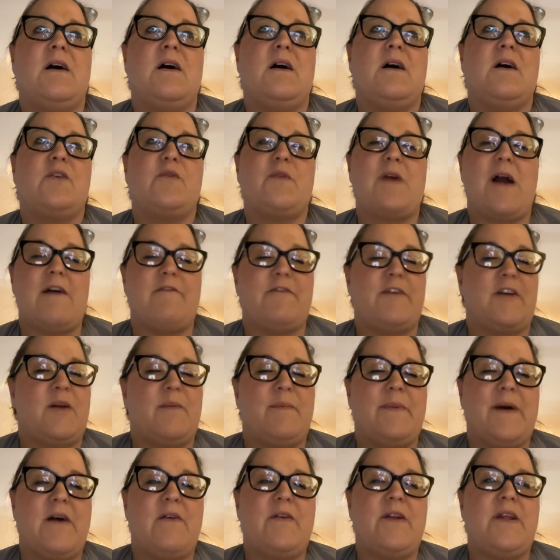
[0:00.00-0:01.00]
graphic
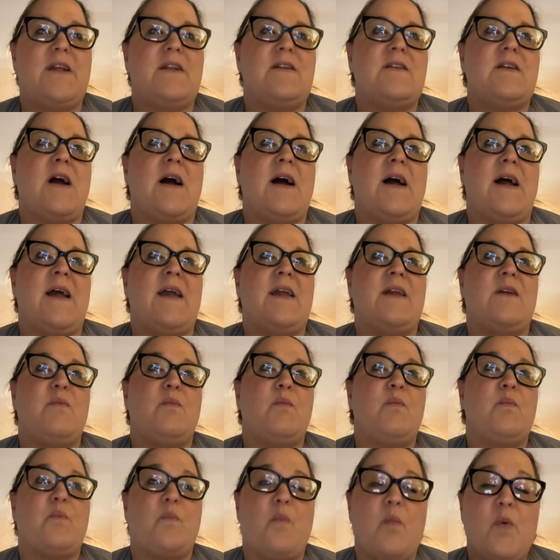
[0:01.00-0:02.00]
about it. I
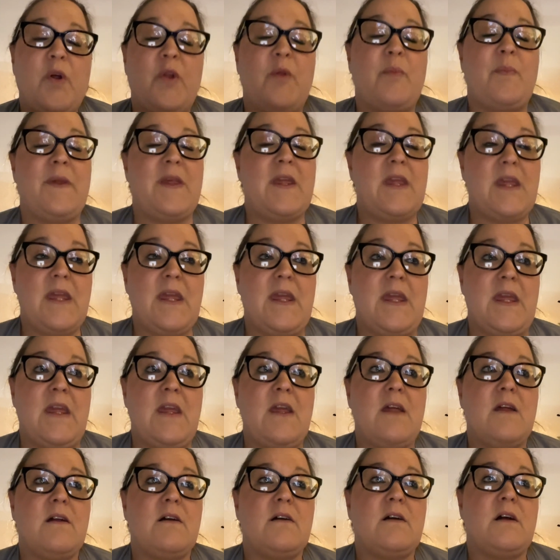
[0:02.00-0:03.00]
will
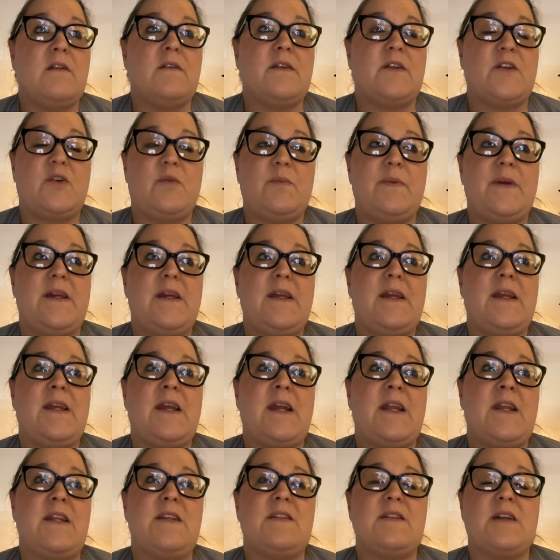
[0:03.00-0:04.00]
pee a little bit
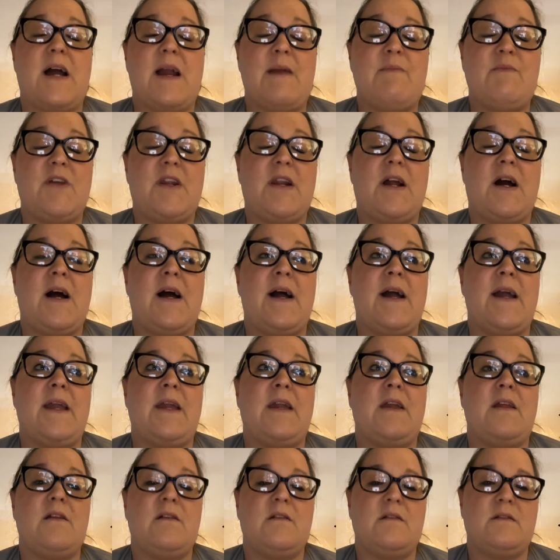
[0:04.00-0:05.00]
anytime that I
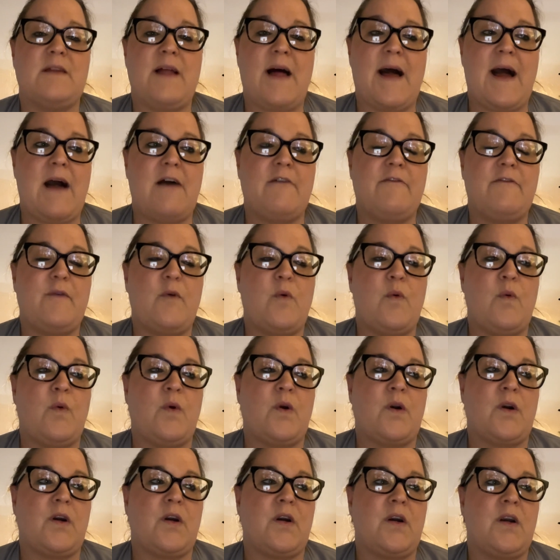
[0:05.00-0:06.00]
laugh
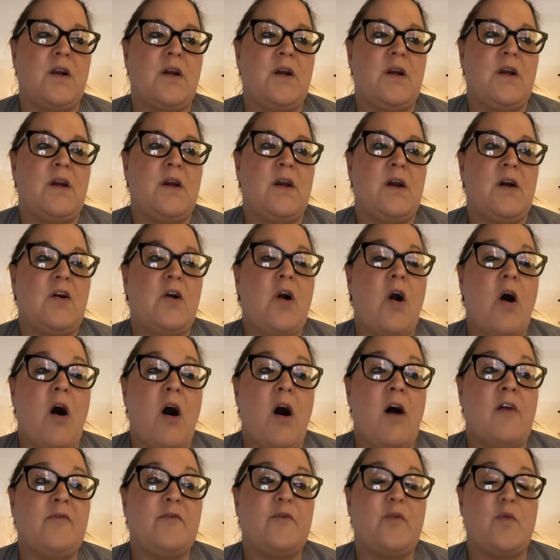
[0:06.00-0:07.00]
or
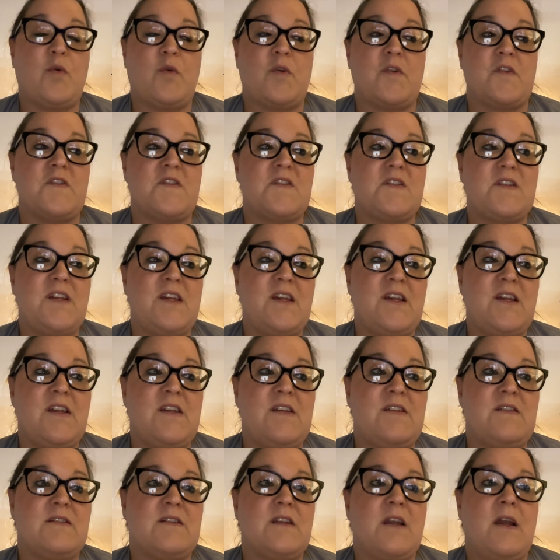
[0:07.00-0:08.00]
cough or
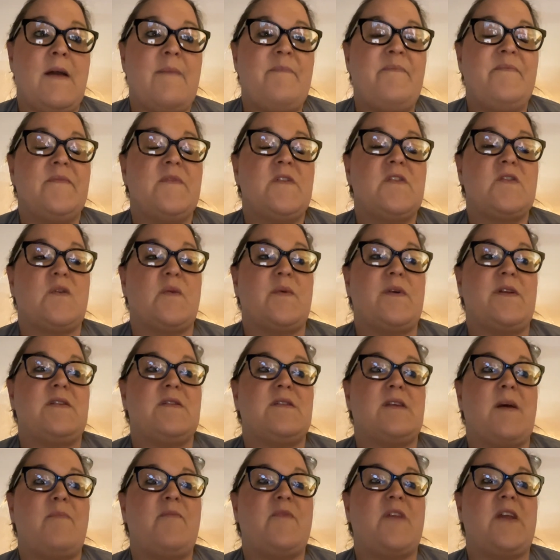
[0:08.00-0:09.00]
sneeze. So
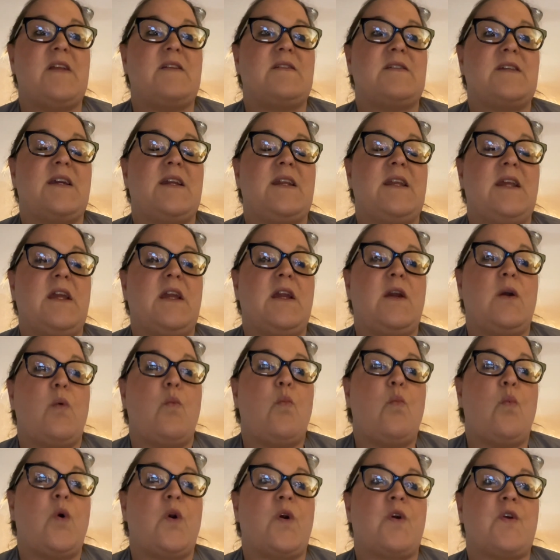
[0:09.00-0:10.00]
it's getting
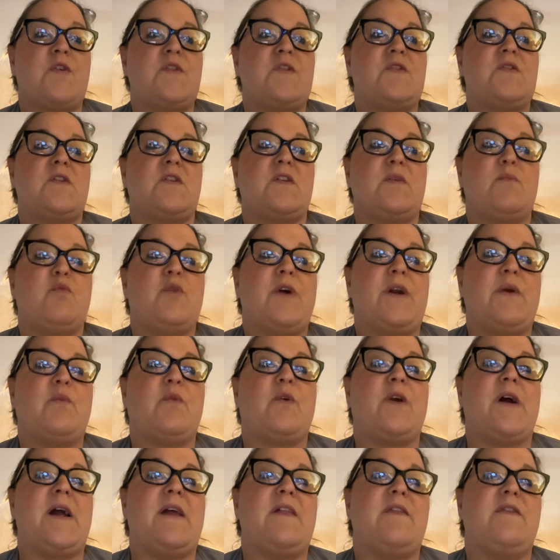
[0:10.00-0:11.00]
worse to the point
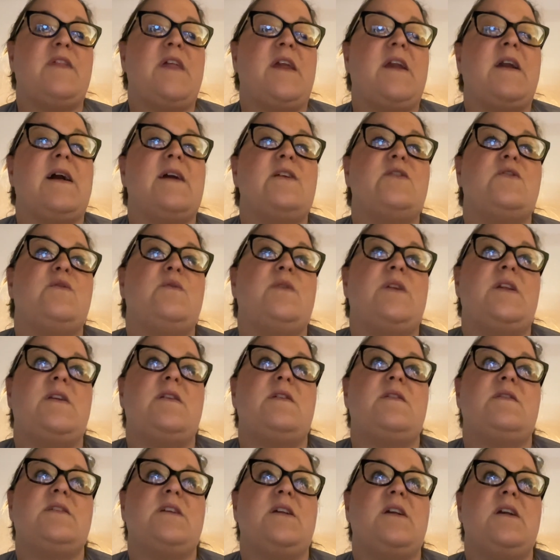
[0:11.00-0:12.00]
where I think I do need
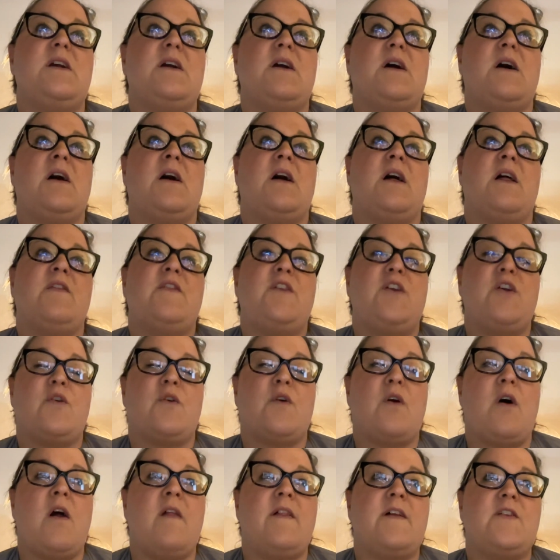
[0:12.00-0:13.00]
to see the
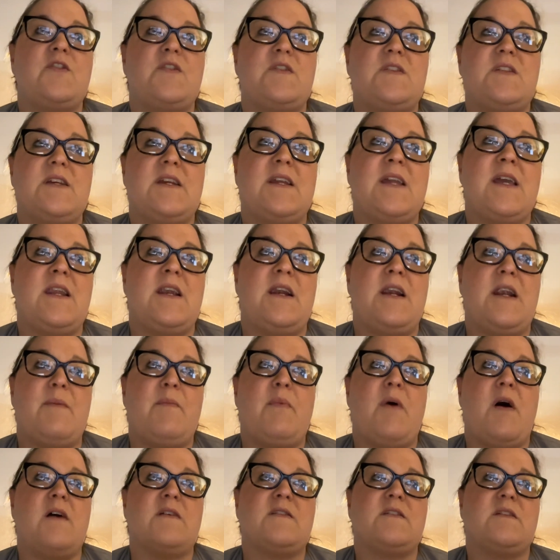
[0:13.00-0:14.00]
urologist again and
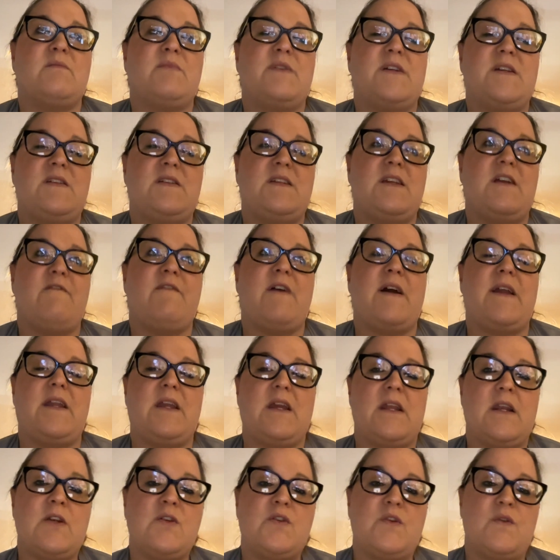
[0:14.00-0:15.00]
possibly see if I
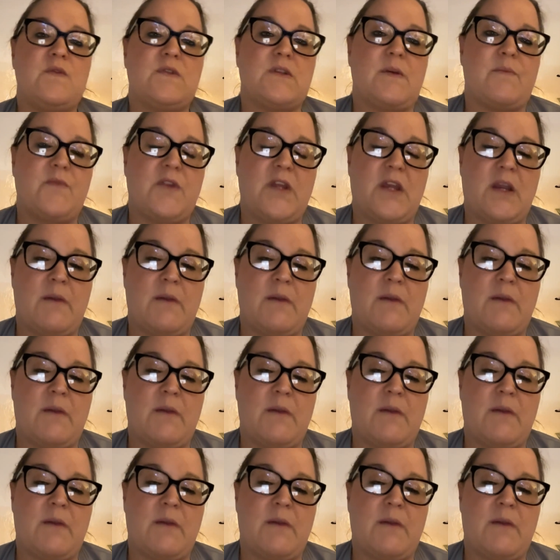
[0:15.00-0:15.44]
can do something